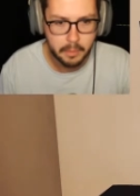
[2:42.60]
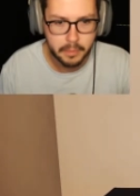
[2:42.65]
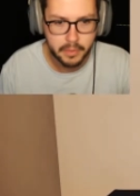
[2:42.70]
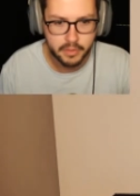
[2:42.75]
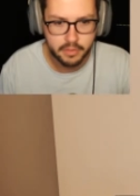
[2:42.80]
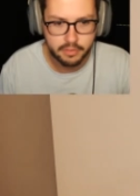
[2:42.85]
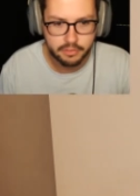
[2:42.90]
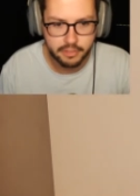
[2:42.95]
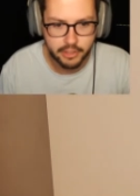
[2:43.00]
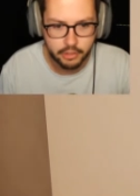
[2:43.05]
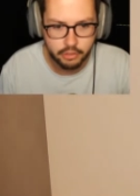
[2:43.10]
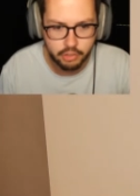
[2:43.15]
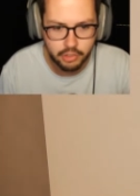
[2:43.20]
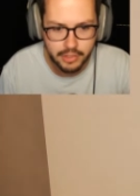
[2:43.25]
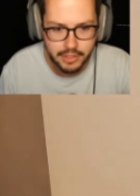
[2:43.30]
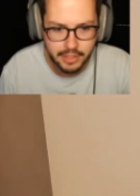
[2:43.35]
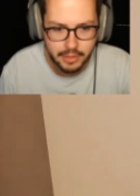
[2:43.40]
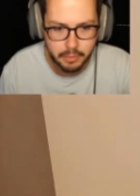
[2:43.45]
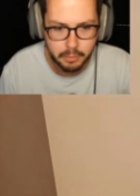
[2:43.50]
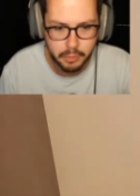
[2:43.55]

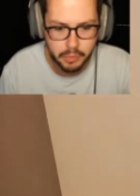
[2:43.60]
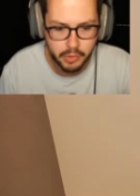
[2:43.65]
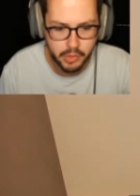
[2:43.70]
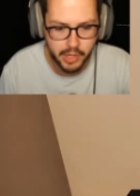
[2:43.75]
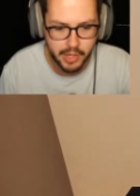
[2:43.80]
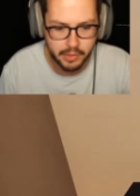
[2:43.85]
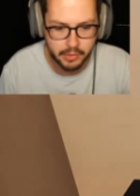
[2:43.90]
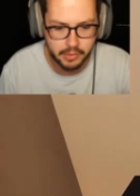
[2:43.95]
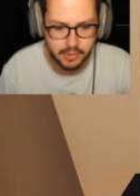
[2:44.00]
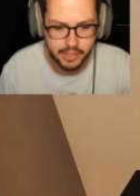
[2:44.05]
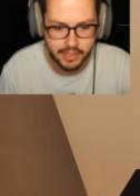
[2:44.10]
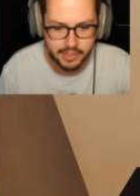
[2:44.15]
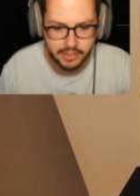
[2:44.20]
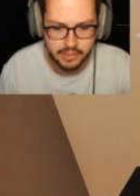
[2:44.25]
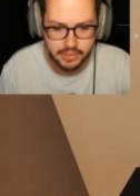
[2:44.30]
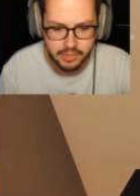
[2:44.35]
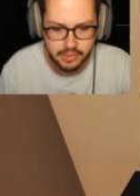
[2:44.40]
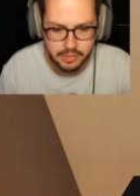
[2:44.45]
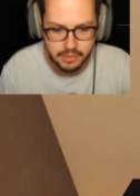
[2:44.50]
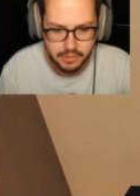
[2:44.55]
Perfection in
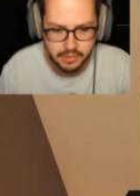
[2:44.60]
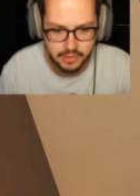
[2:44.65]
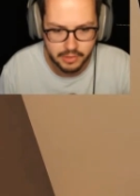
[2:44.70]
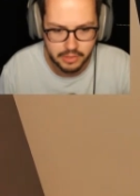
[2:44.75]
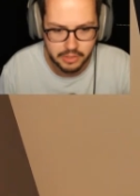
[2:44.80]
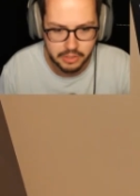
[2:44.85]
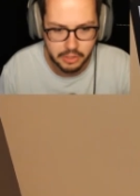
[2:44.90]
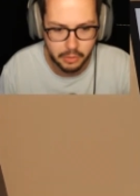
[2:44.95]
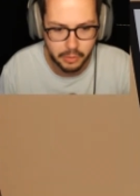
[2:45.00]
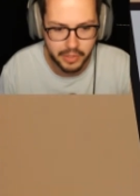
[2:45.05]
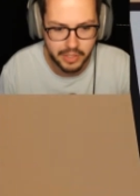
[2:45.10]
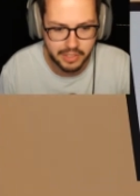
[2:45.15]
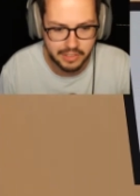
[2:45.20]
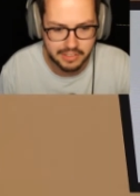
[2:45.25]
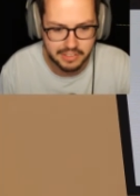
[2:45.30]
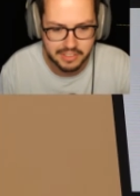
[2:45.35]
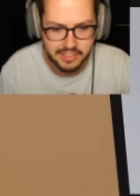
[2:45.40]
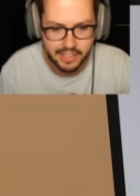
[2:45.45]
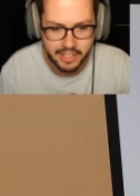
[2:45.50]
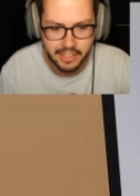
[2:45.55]
progress. Well, let's go ahead
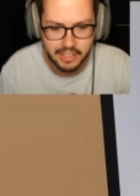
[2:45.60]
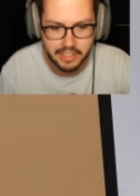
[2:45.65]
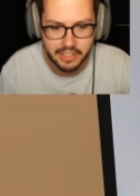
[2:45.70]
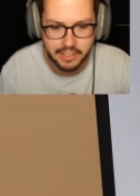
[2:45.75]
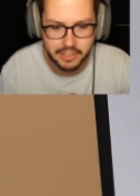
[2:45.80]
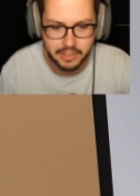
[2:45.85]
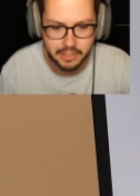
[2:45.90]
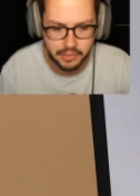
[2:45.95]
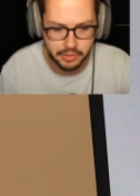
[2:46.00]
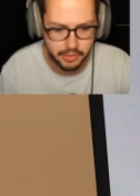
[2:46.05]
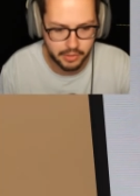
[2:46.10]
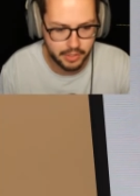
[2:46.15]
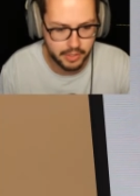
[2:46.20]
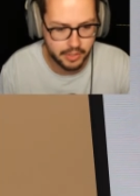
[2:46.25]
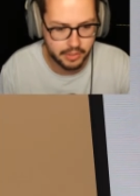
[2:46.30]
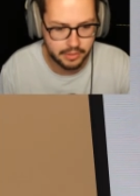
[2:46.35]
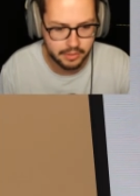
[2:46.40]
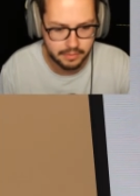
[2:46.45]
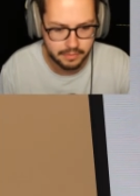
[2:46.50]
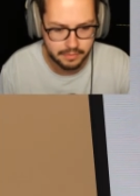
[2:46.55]
and sign in here,
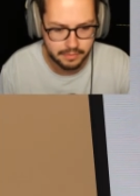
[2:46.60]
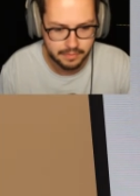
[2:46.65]
huh?